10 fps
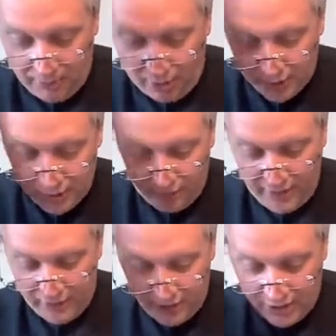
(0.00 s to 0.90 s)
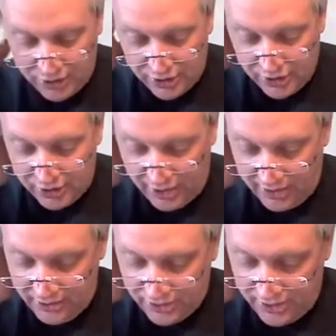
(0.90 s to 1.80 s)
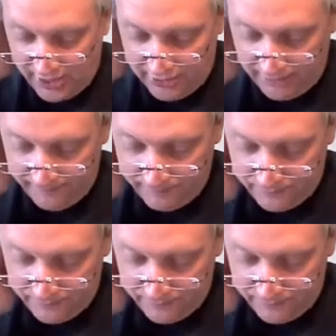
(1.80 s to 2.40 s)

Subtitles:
part of Athanasius' understanding.